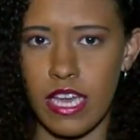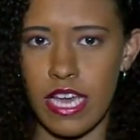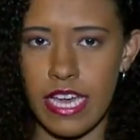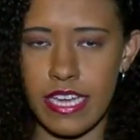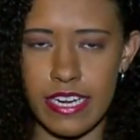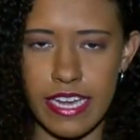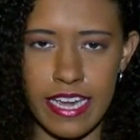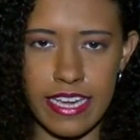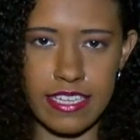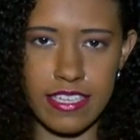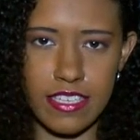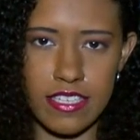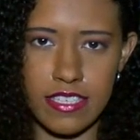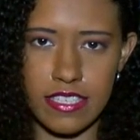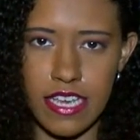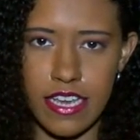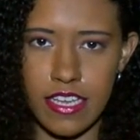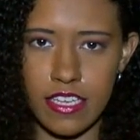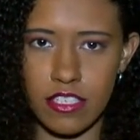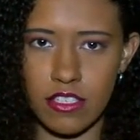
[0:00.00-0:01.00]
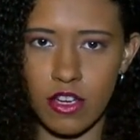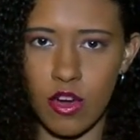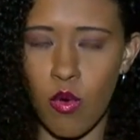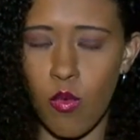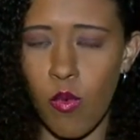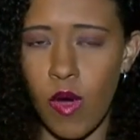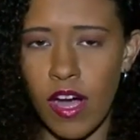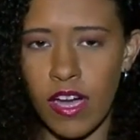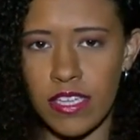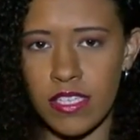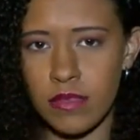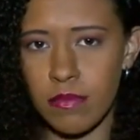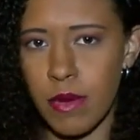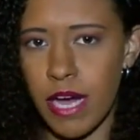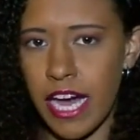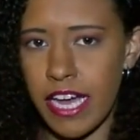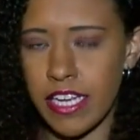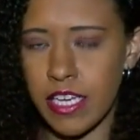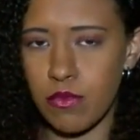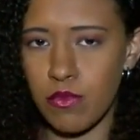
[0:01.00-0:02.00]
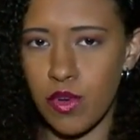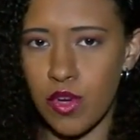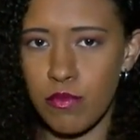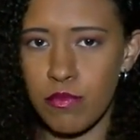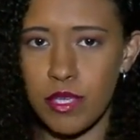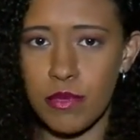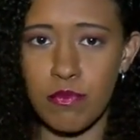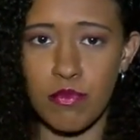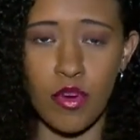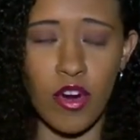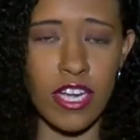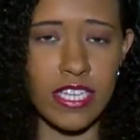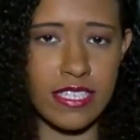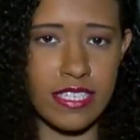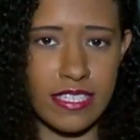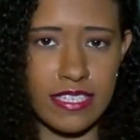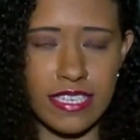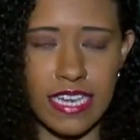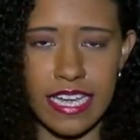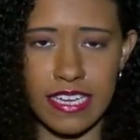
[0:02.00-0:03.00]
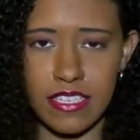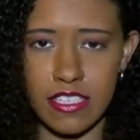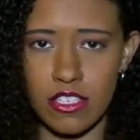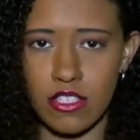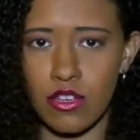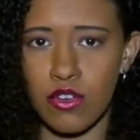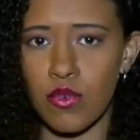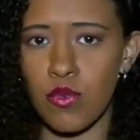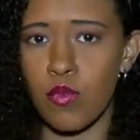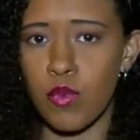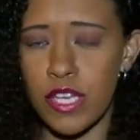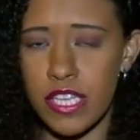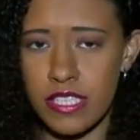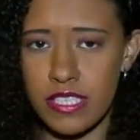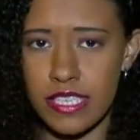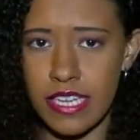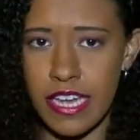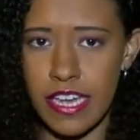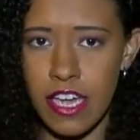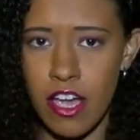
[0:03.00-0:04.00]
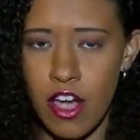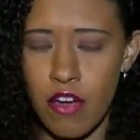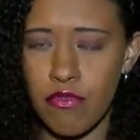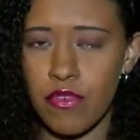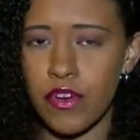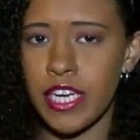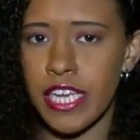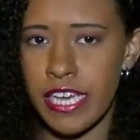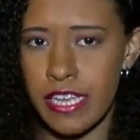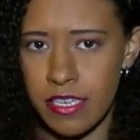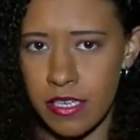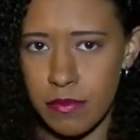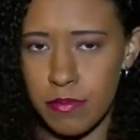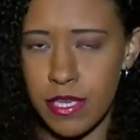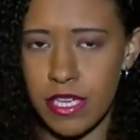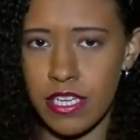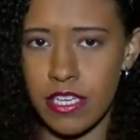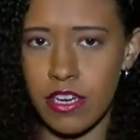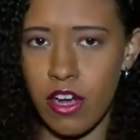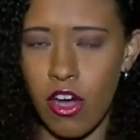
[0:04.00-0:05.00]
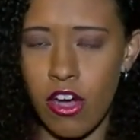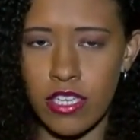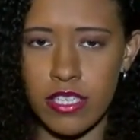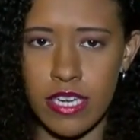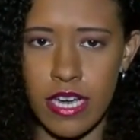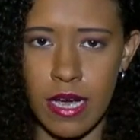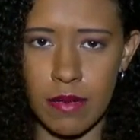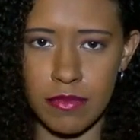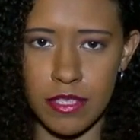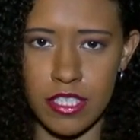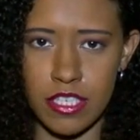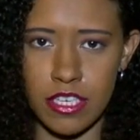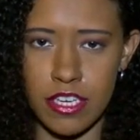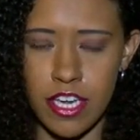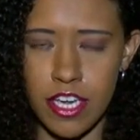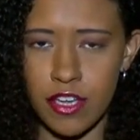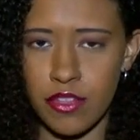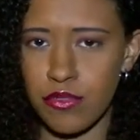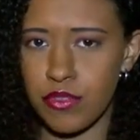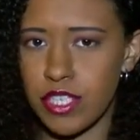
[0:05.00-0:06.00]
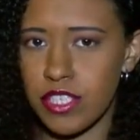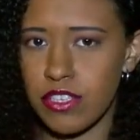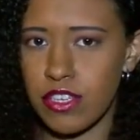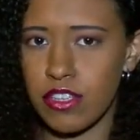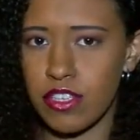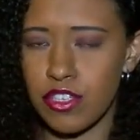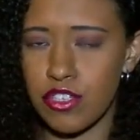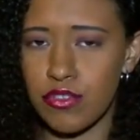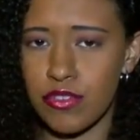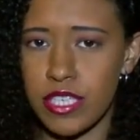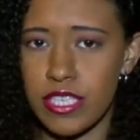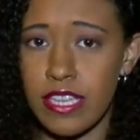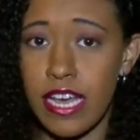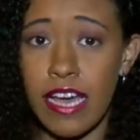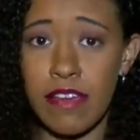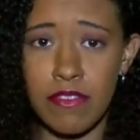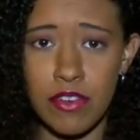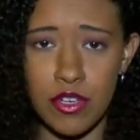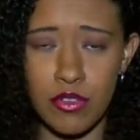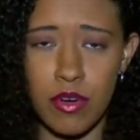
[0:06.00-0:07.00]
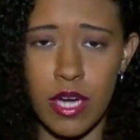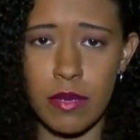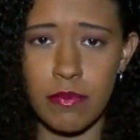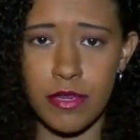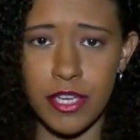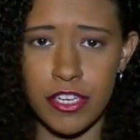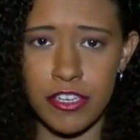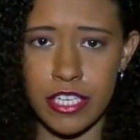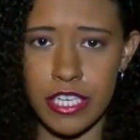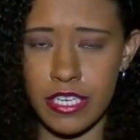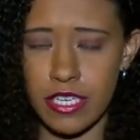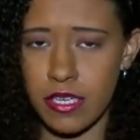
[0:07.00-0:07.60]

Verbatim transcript: And Haley says Quawan's body will be brought to Texas on Wednesday for an independent autopsy. Threes on the Street live in New Iberia.